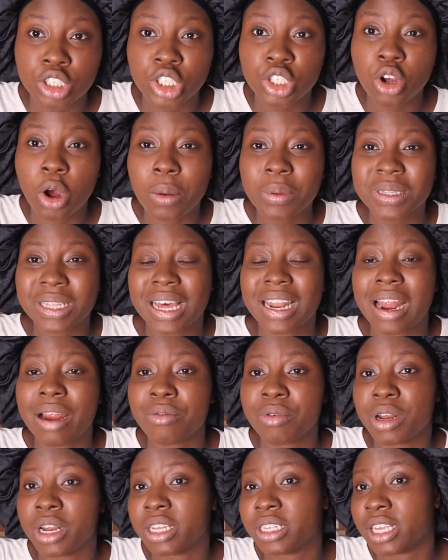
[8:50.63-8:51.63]
jobs that are
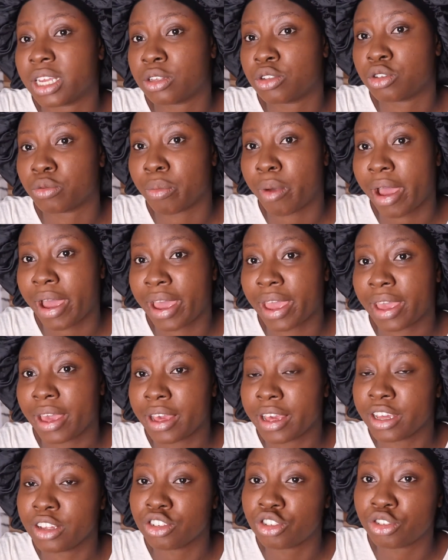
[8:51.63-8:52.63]
related to my
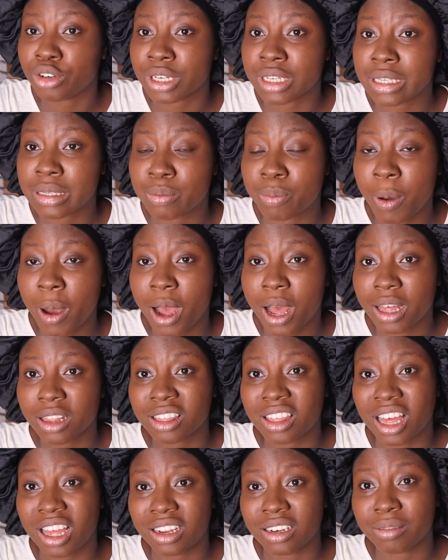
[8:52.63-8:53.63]
interest
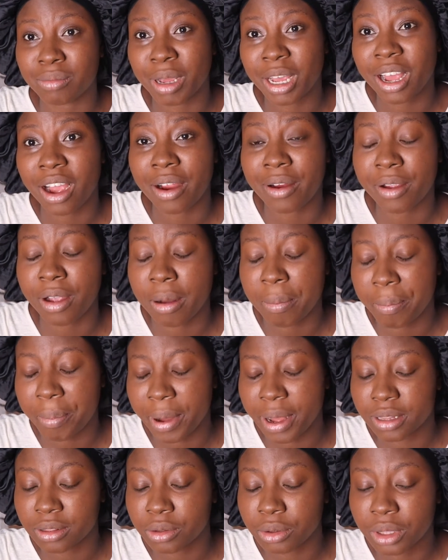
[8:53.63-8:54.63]
path and my career
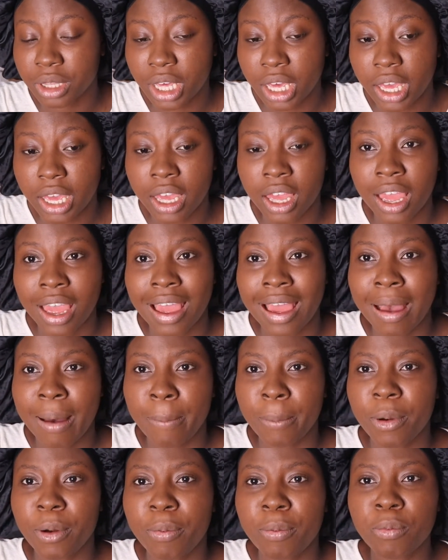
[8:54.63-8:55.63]
path, okay?
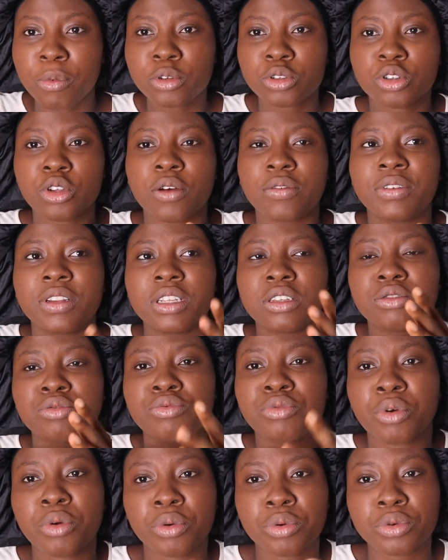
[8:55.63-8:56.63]
But most of these
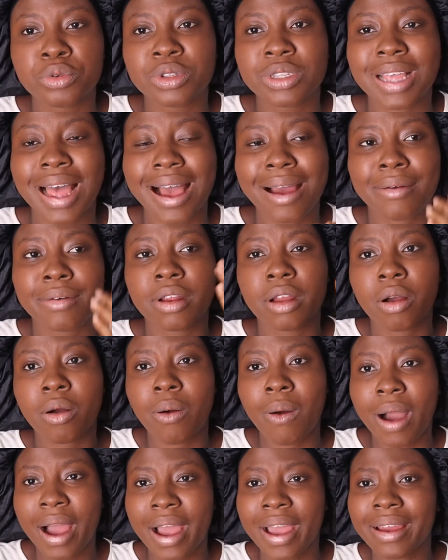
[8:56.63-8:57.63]
roles are
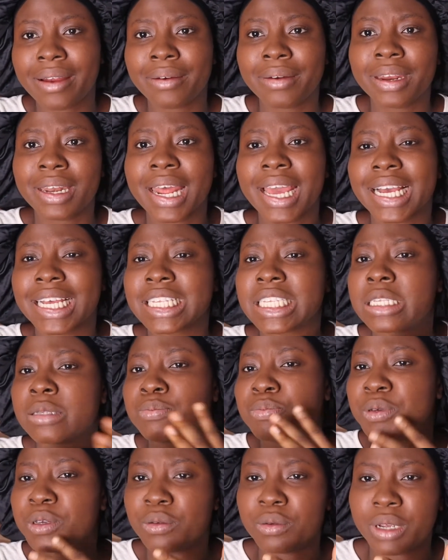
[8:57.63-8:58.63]
requiring
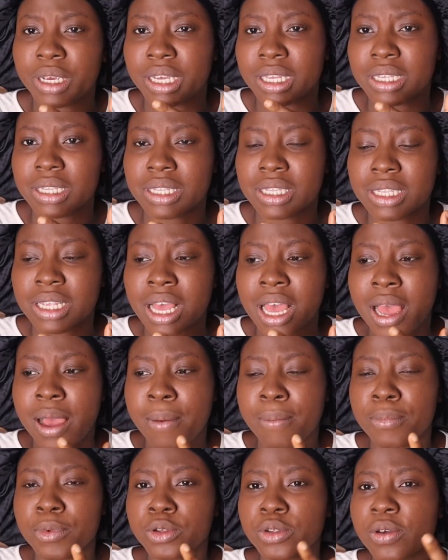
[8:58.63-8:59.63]
experience.
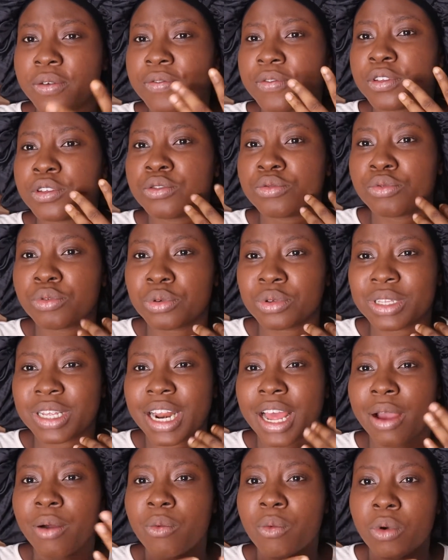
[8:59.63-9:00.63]
Most of these roles that
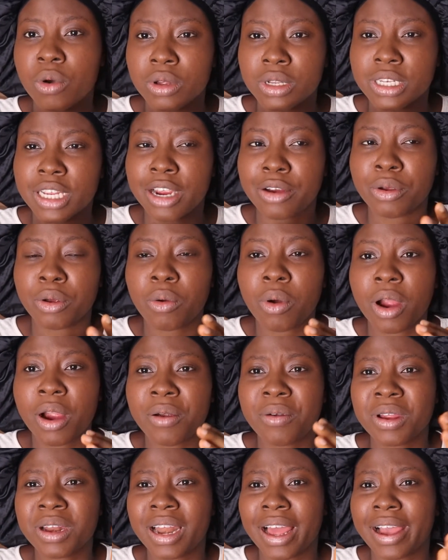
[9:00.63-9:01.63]
I want, they are
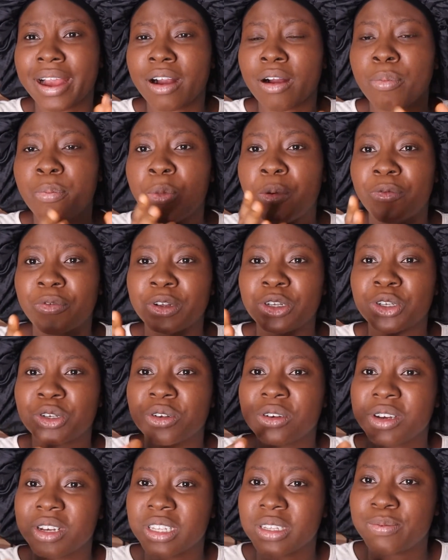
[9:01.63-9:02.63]
requiring like
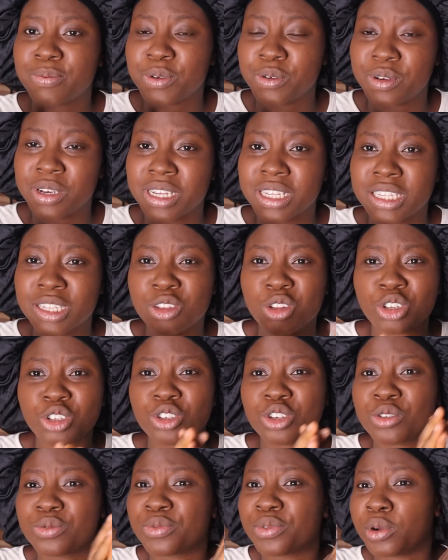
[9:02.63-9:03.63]
professional experience, not just